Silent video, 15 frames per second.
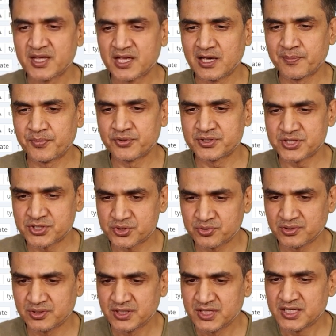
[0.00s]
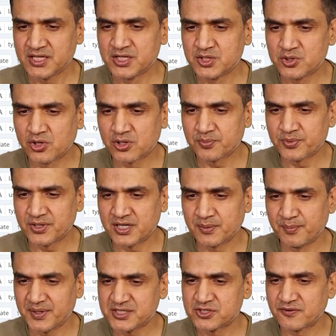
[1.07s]
approach is to incorporate a
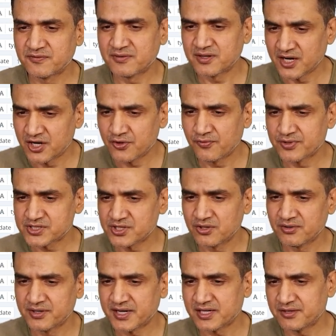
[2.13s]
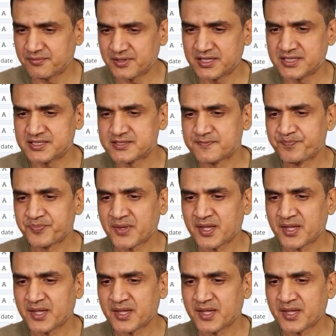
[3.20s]
mix of cardiovascular activities,